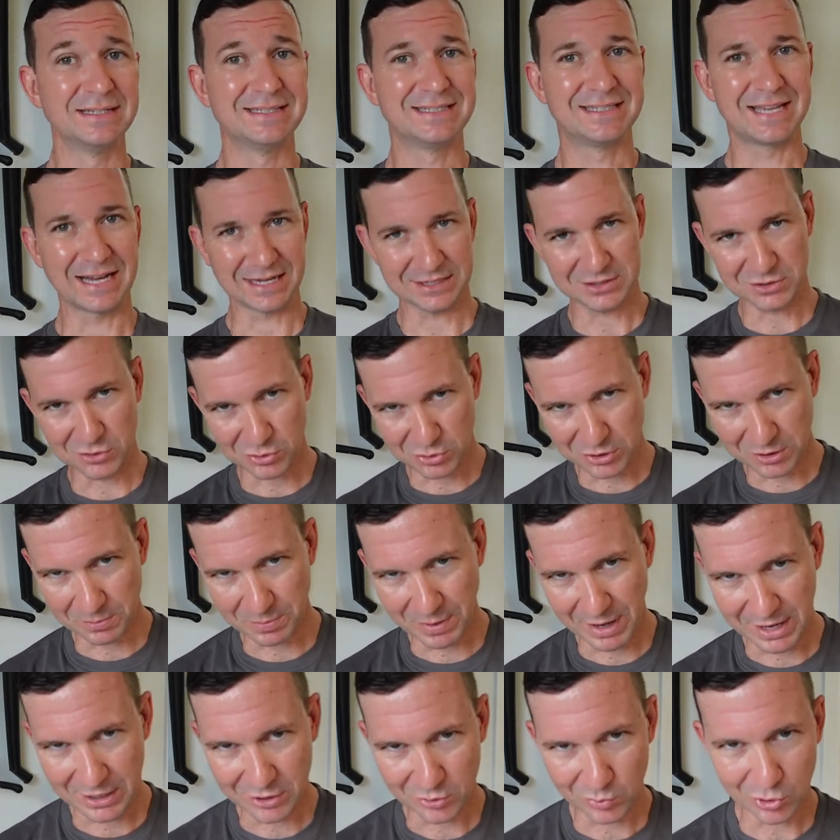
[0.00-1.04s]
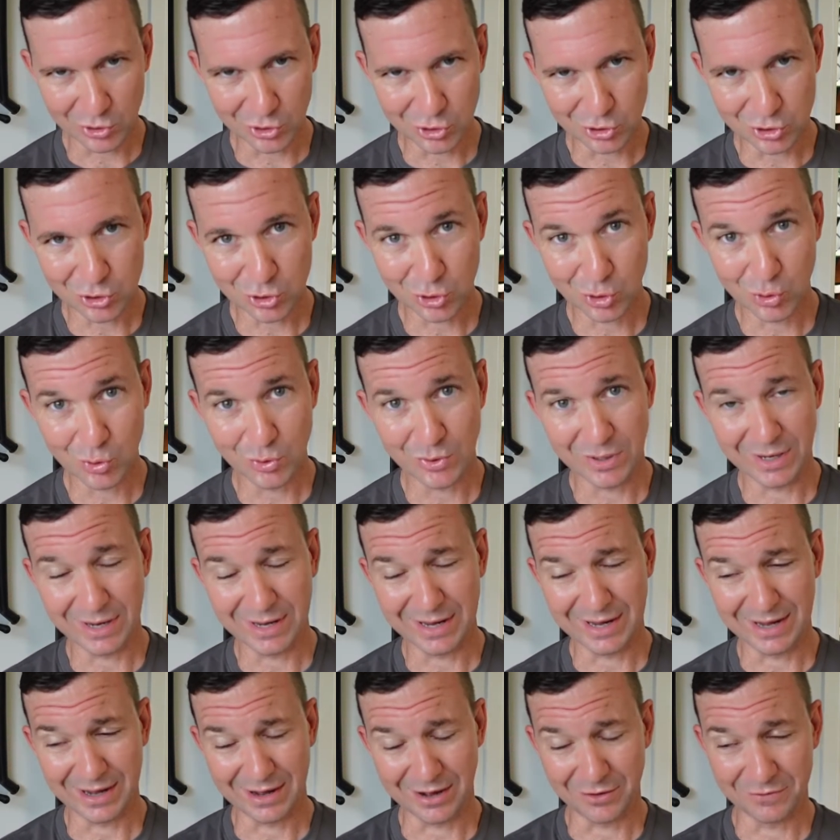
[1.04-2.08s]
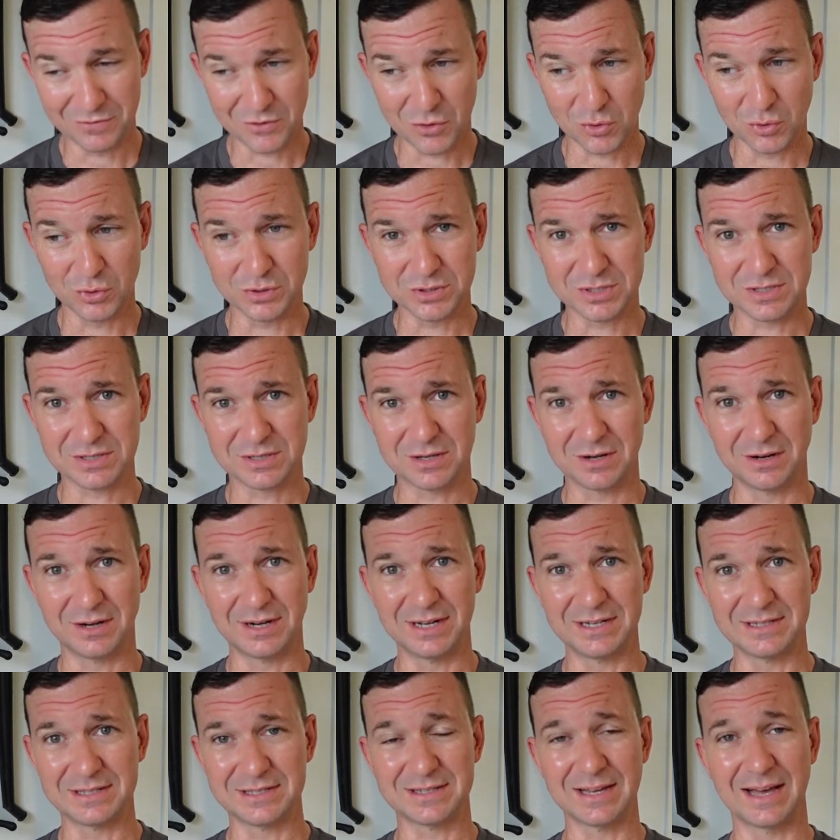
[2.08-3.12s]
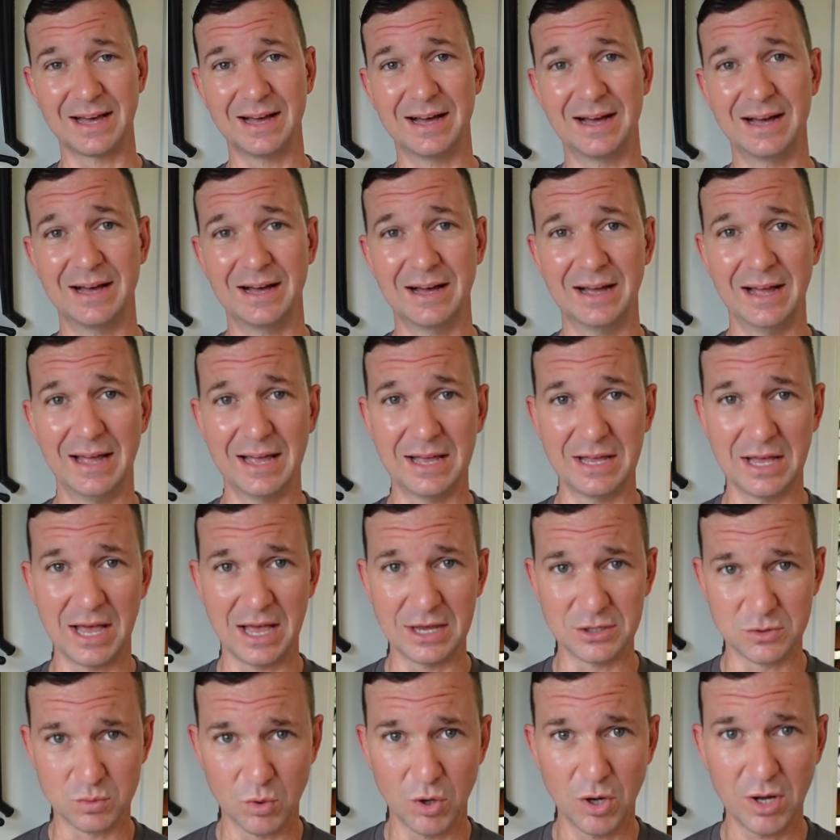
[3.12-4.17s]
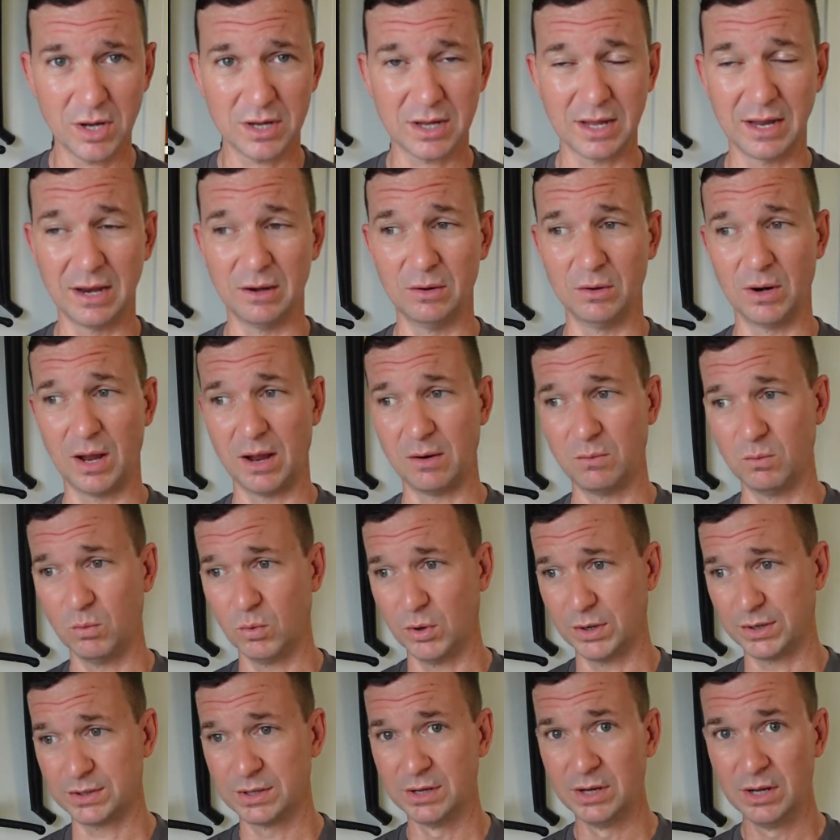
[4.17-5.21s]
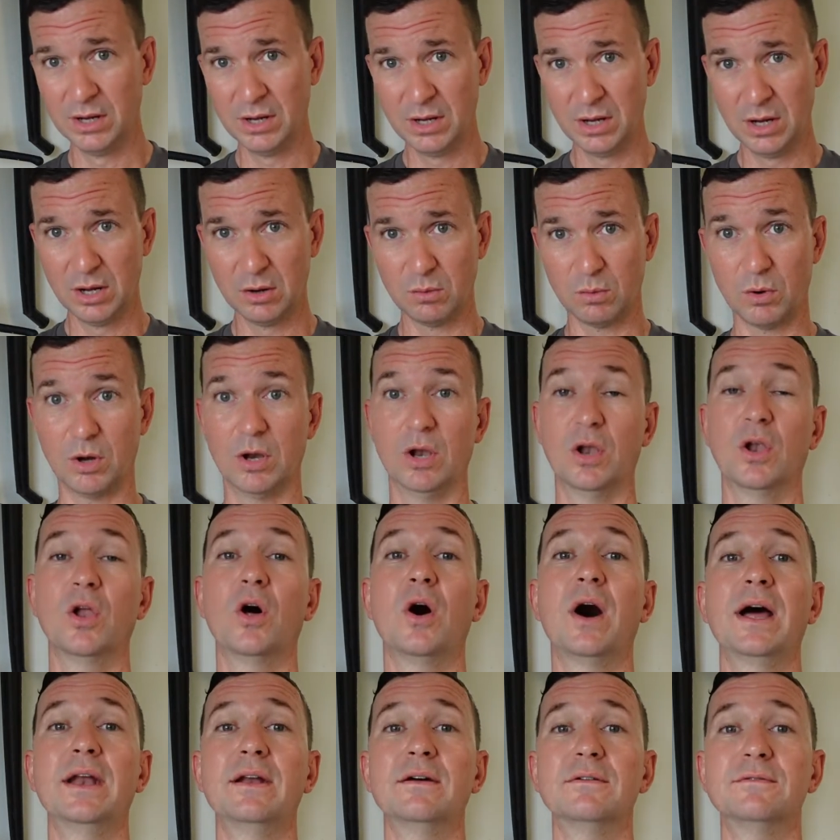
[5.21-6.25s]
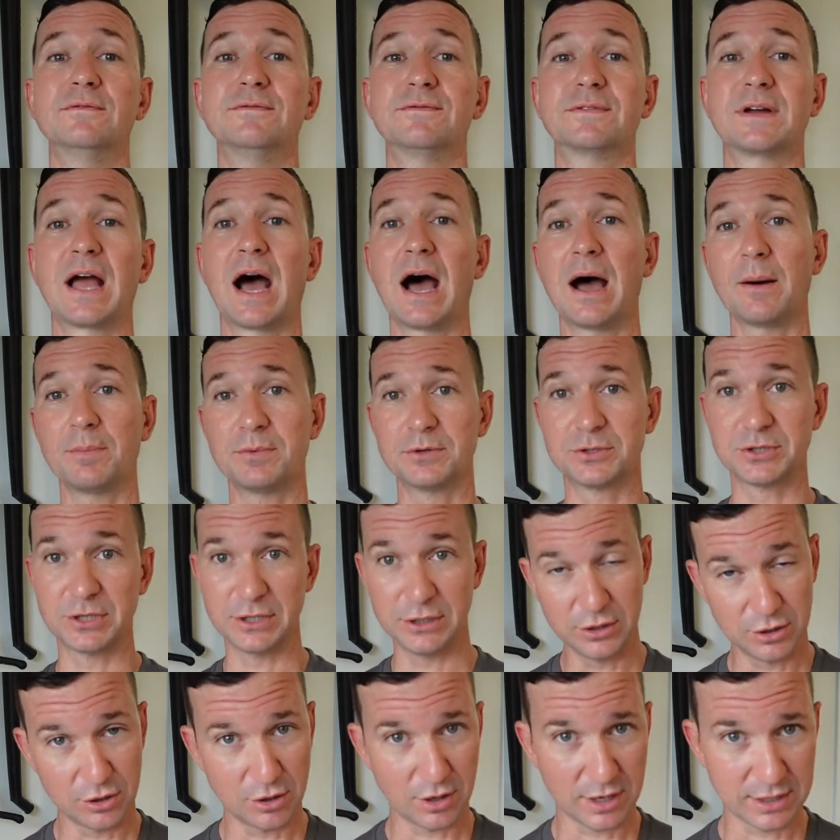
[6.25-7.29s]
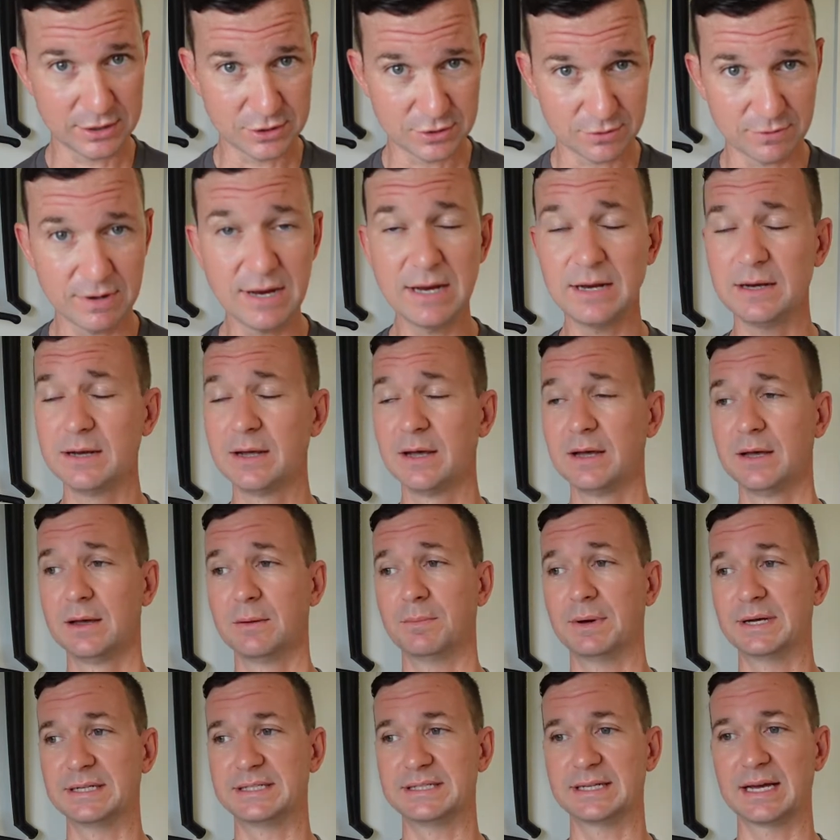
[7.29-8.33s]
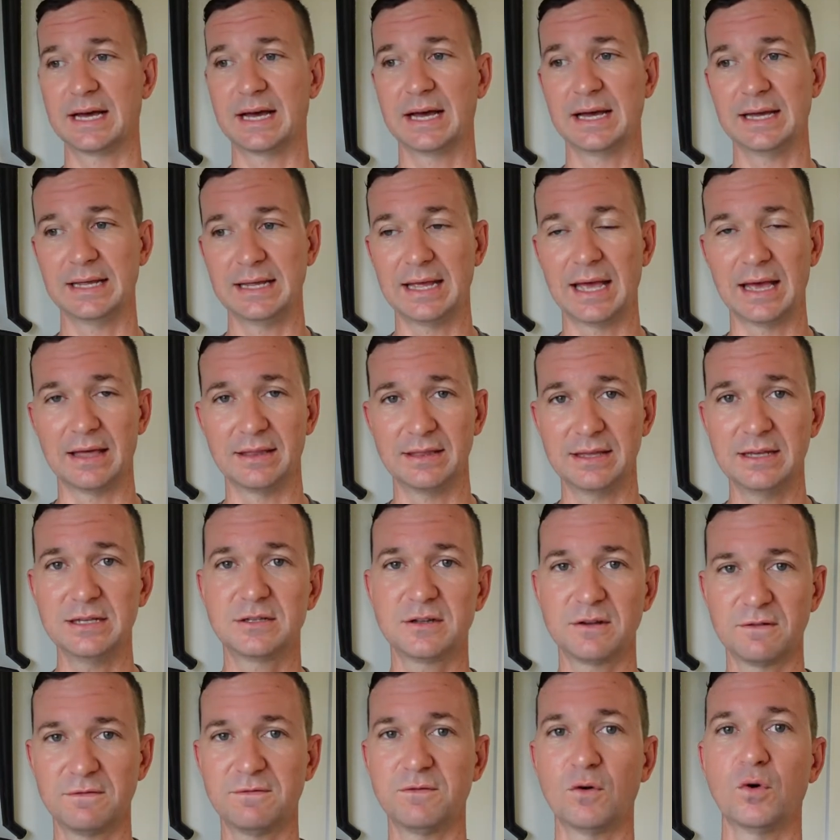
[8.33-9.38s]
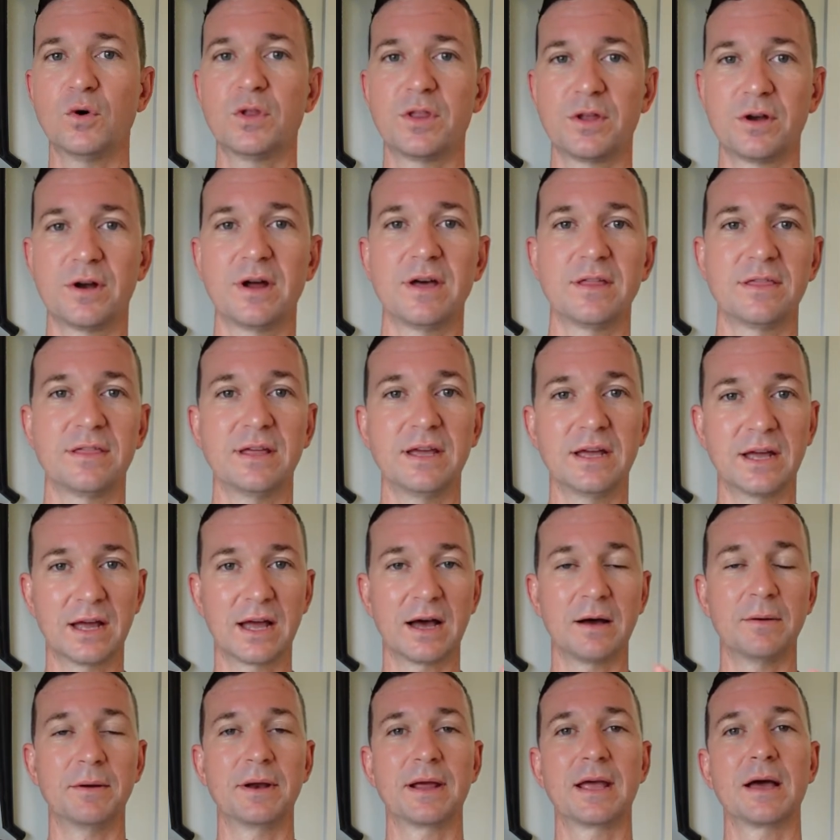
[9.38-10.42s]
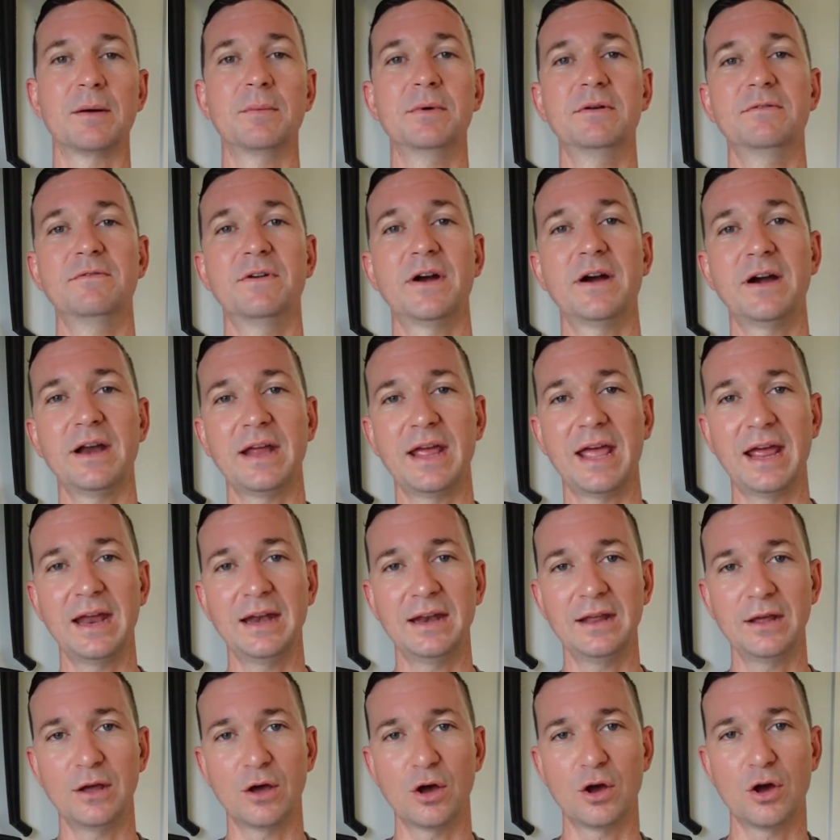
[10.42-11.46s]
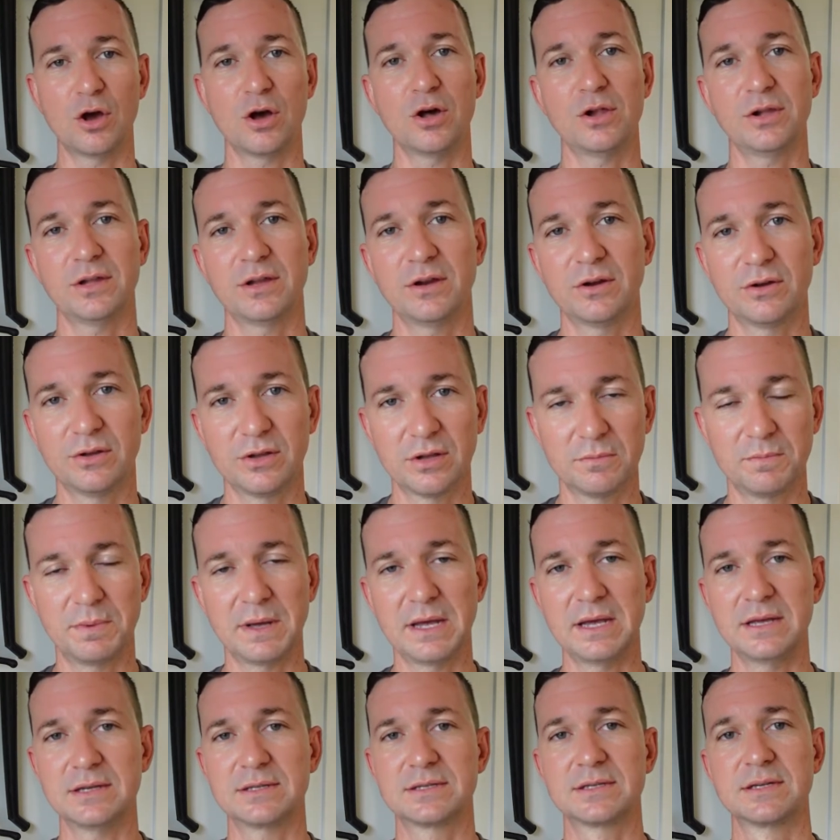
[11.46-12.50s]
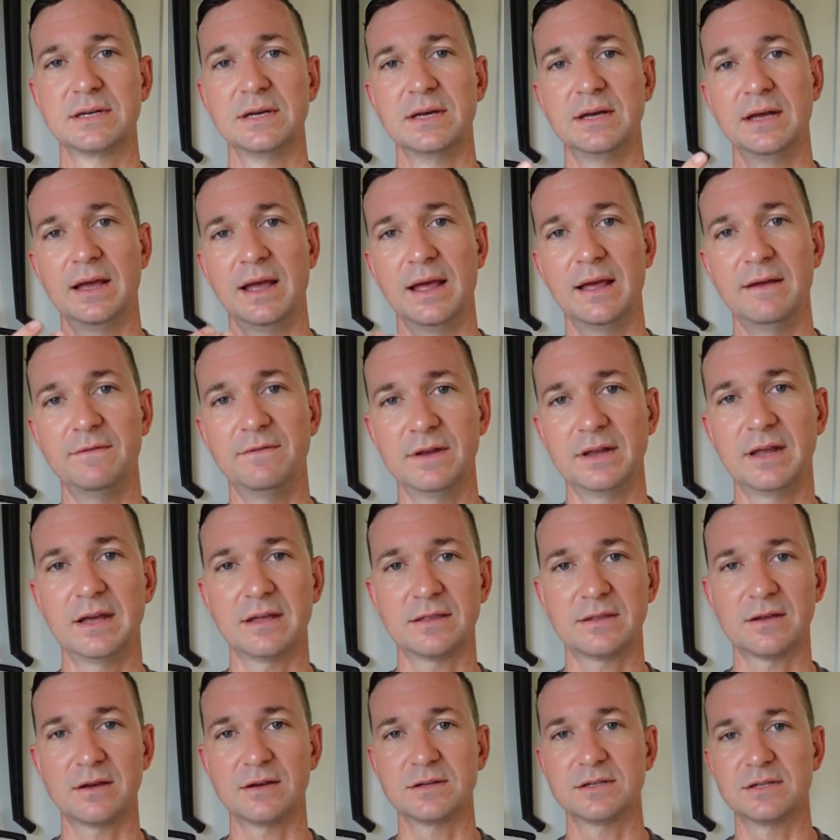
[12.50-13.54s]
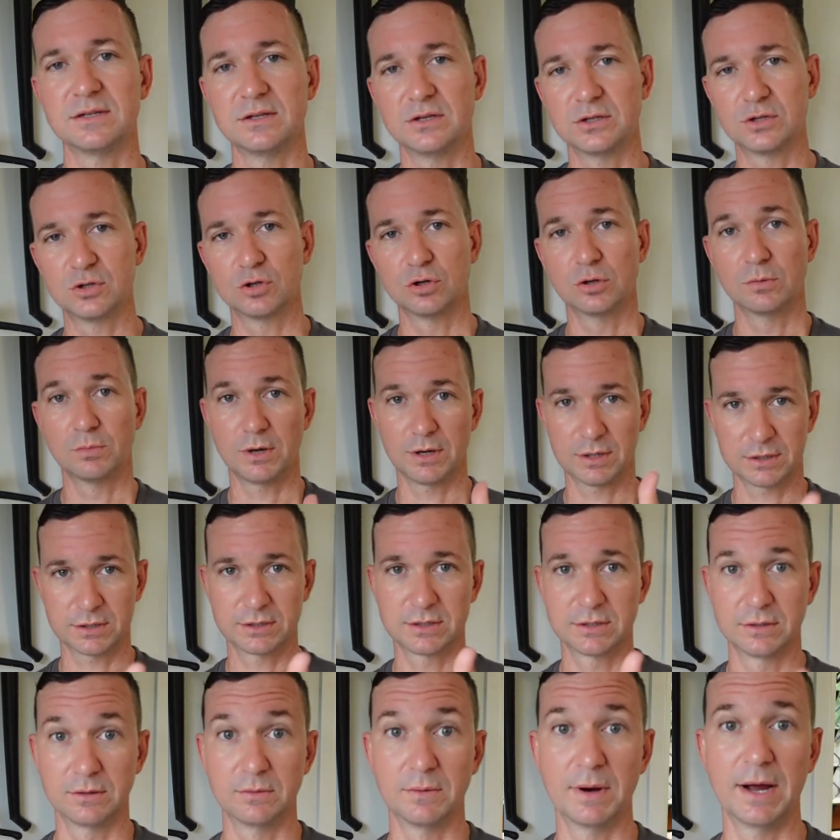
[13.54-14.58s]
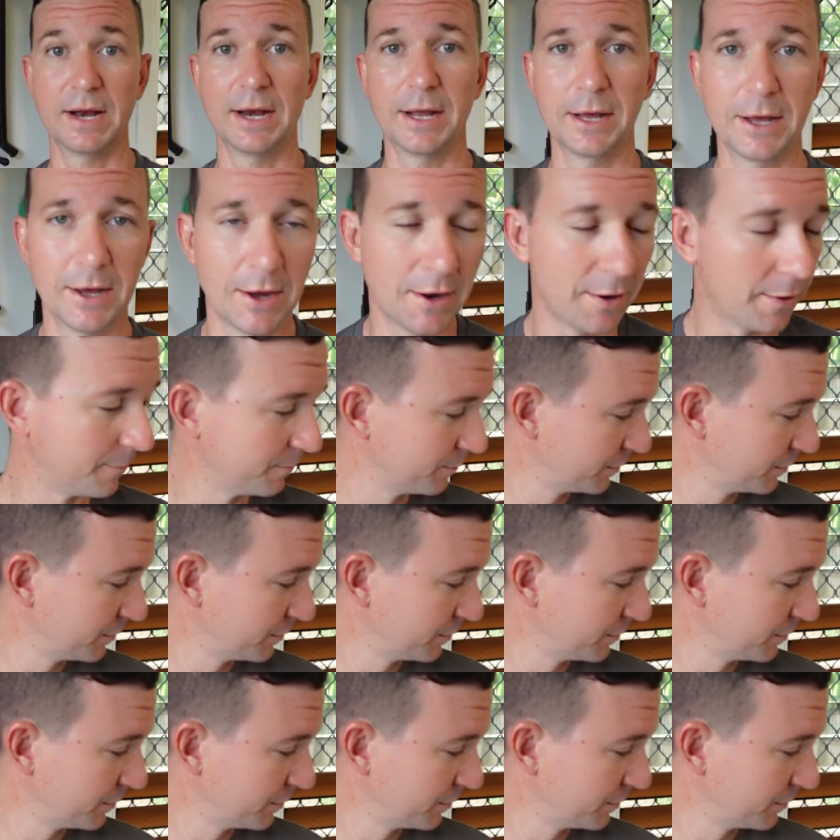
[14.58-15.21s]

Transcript: does all depend on what you do, of course, guys, as work and what line of carpentry you guys are in. But yeah, these are the 4 that I think are going to come in very handy early on in the piece. If you can get those in your toolbox, way to go.